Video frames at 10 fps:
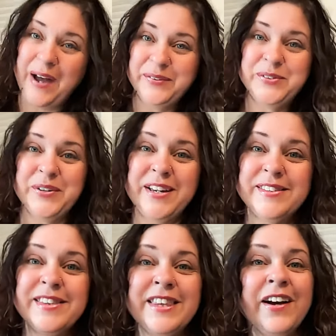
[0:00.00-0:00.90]

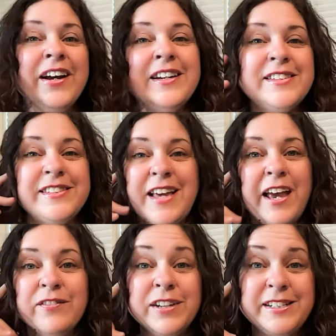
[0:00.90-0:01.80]
boundaries, they're going to
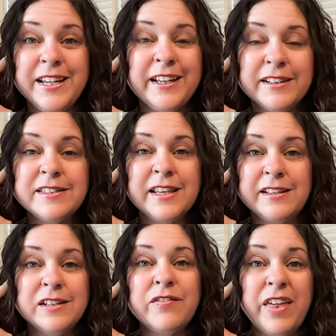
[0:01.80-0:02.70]
say ridiculous
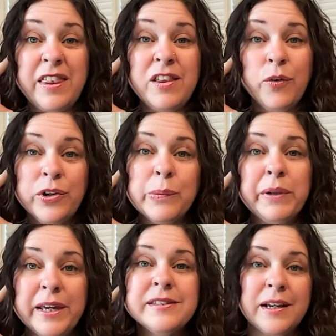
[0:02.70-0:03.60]
things if they know you're
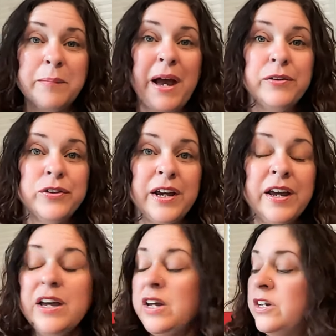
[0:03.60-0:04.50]
placing a boundary.
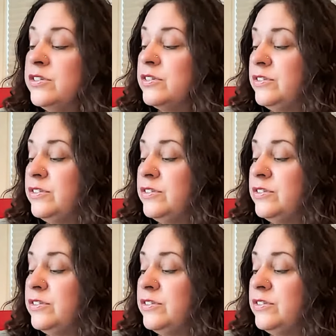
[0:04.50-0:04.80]
So